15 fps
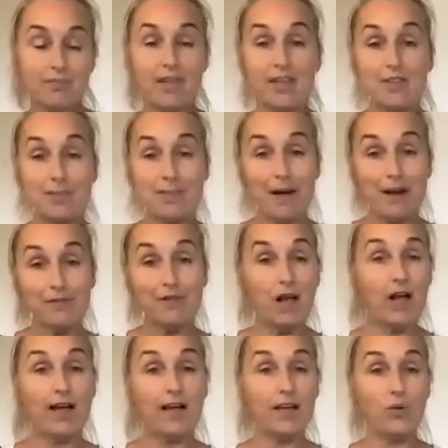the
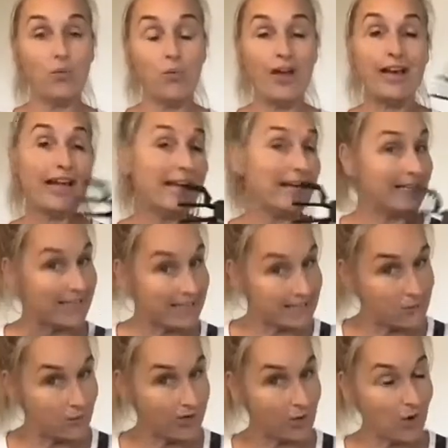butterfly, when it is
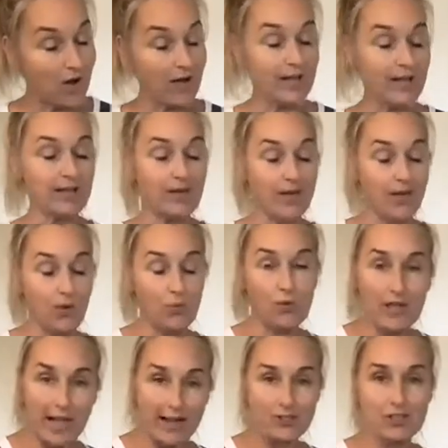required, will
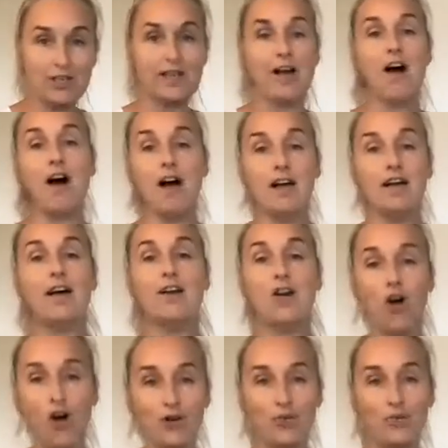actually highlight
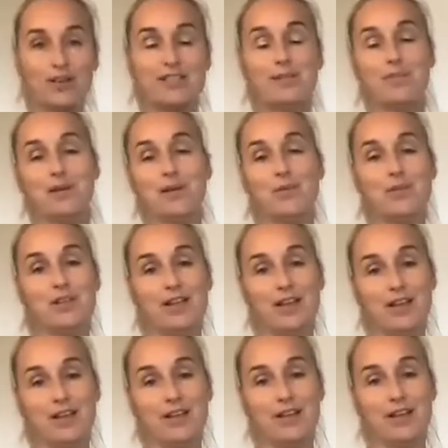on a recipe
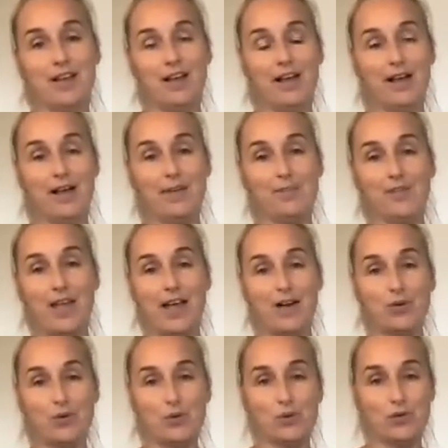within our
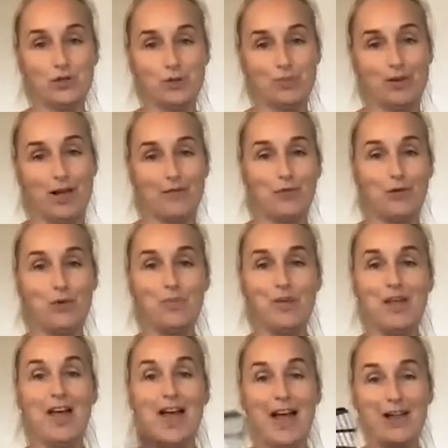Cookidoo platform,
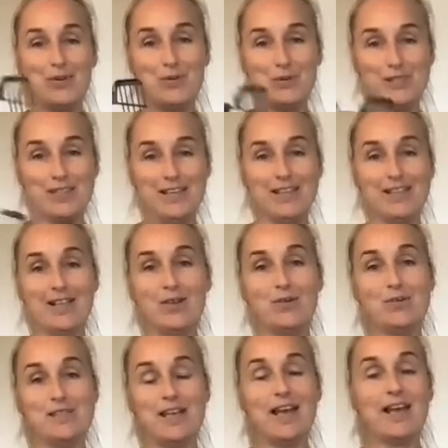and you'll see that it'll
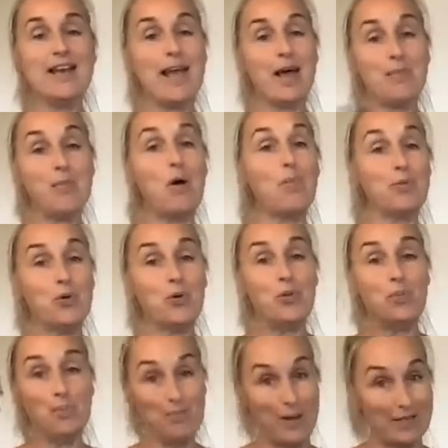say, now pop
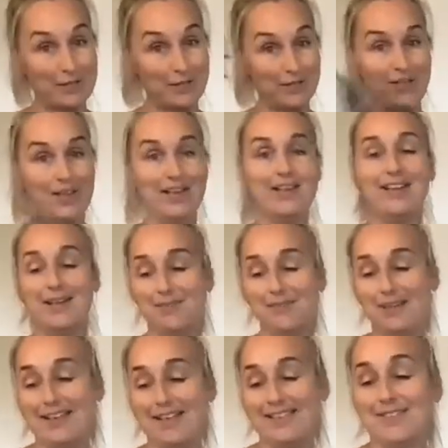your butterfly in
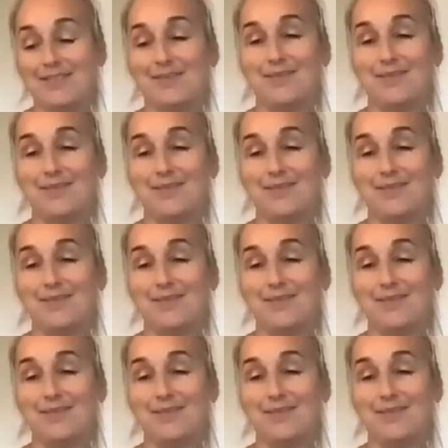place.